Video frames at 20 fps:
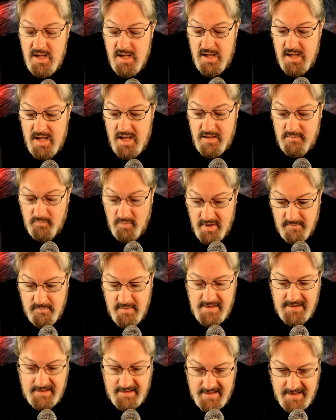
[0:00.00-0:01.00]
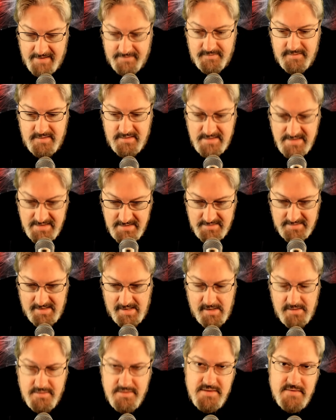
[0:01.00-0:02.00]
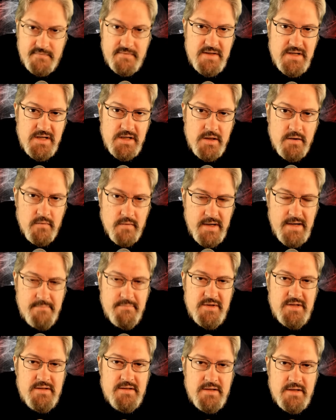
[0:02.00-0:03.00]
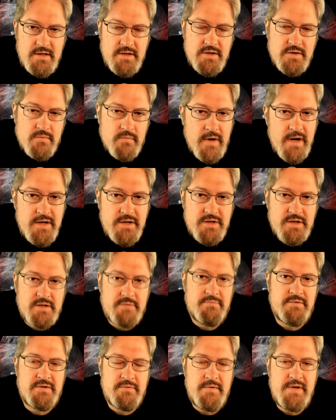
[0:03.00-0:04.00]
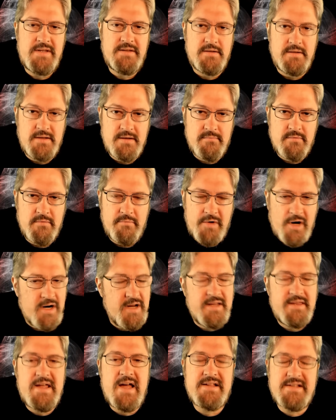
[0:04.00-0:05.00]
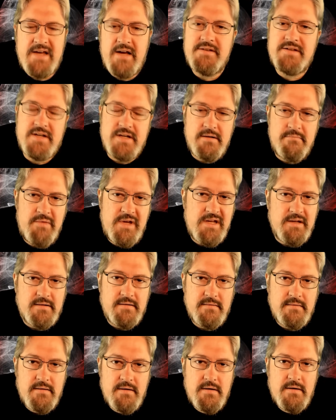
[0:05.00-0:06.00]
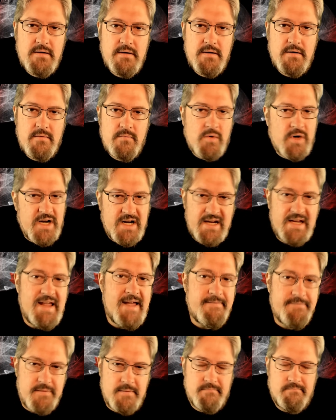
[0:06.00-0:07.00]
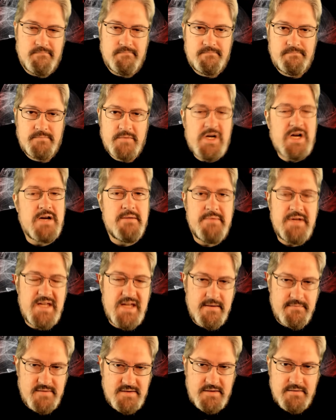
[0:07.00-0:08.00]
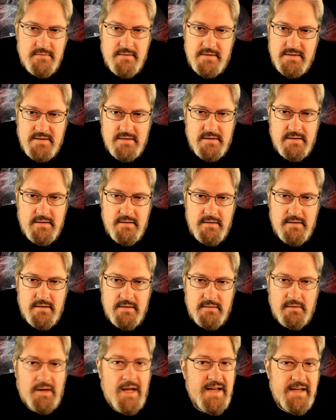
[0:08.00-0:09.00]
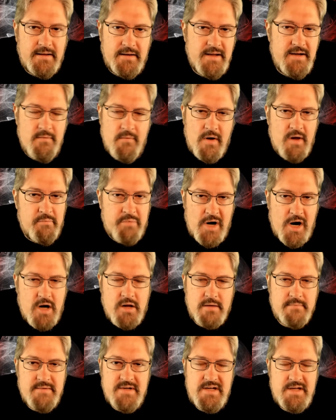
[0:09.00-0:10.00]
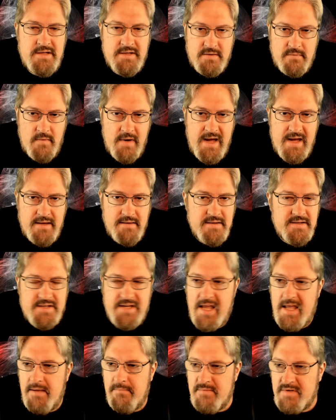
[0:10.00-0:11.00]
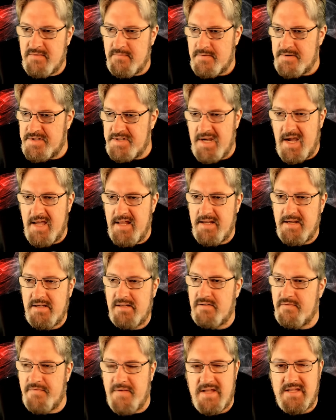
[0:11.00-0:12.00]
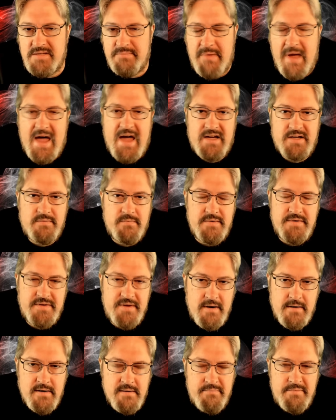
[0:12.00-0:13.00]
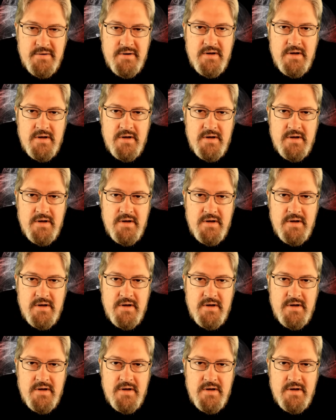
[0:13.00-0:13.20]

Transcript: And when we get the details of the agreement that is reached between the Liberal Party, and that's how it's going to be, we're going to get them. They're going to be given to us, likely while Parliament is away, the same as we're signing a defense pact with Europe